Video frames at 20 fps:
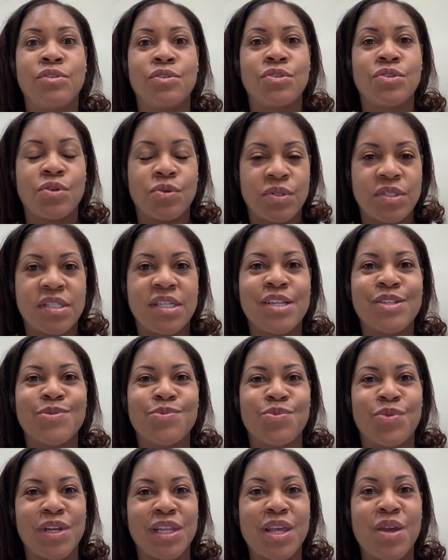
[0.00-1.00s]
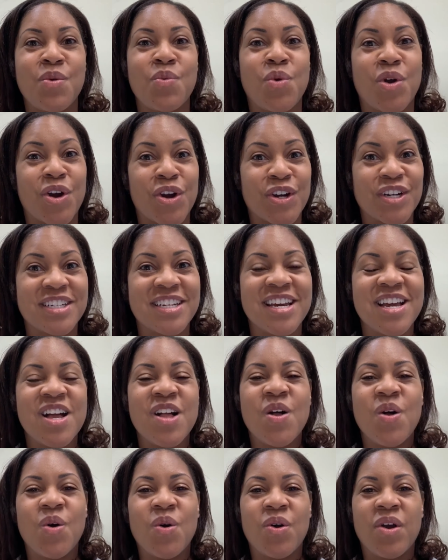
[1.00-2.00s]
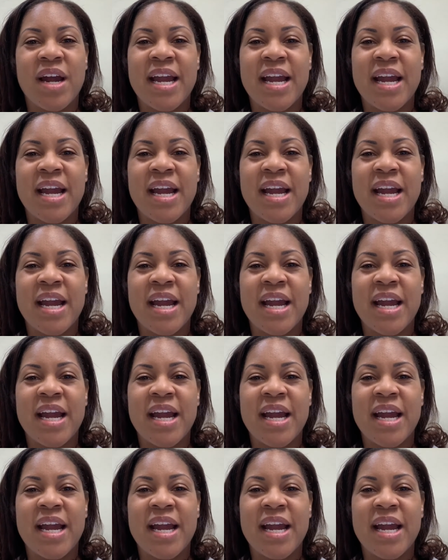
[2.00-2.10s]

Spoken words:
Stokes, this really worked," or